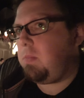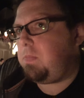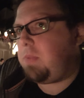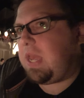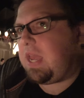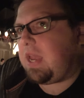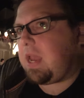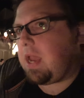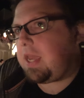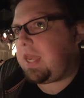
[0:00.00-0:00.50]

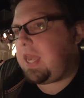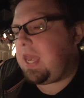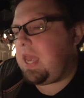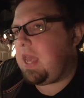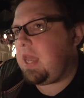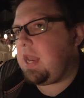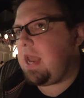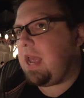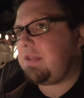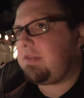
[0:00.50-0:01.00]
being a
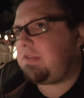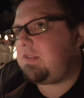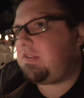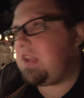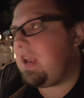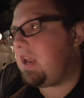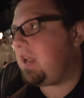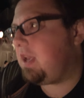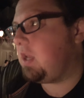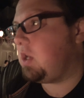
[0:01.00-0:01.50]
kid and
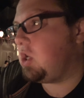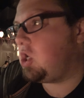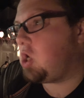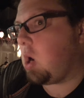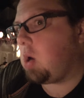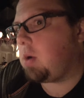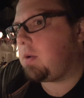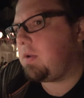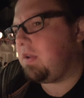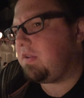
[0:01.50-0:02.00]
sitting in
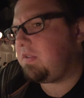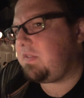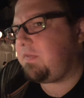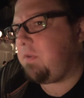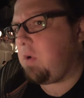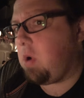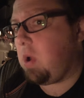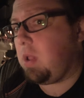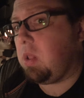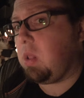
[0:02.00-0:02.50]
darkness
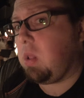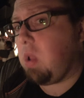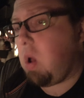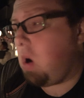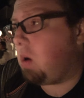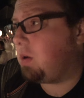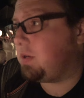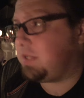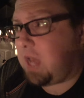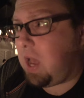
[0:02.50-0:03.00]
for a
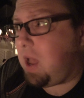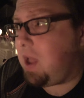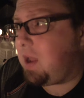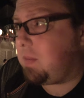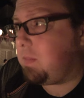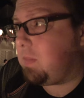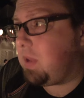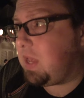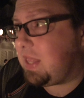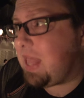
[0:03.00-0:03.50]
long
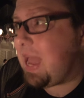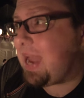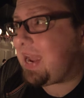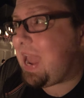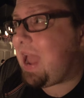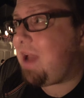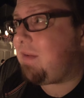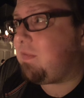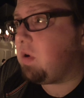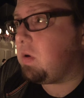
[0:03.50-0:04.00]
time in that
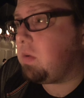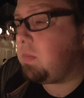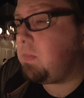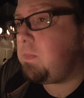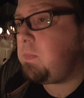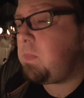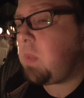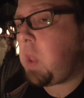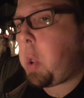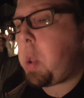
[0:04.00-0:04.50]
cavern,
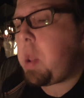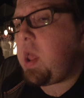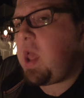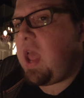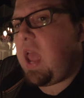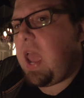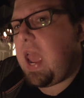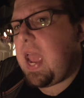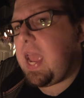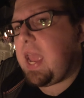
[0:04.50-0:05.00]

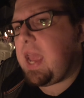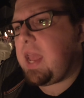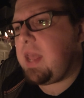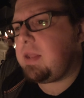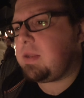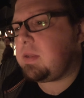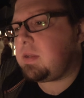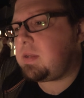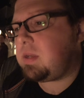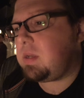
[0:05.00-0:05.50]

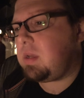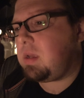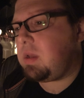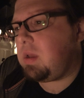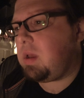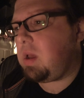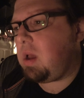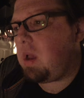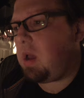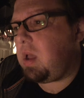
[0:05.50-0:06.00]
and
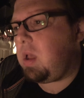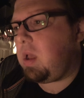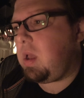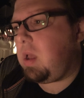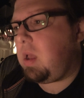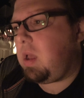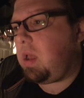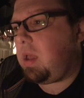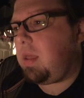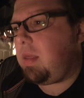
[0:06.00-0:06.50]

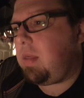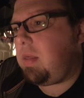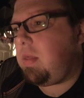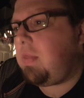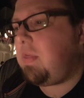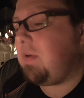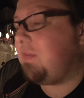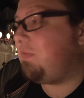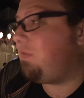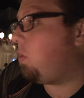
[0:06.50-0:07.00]

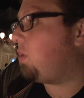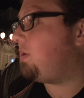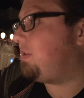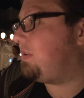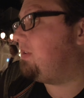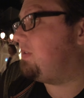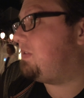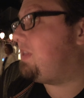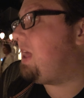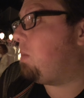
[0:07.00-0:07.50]
the
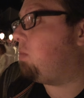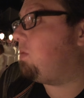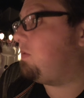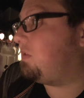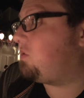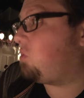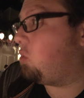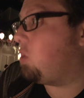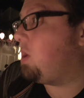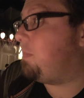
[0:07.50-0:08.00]
voices, that
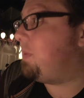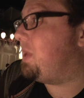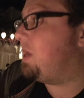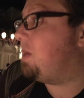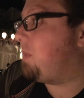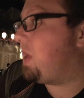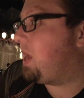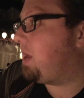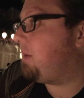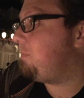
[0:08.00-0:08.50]
was creepy
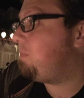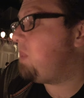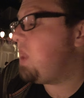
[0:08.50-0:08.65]
to me.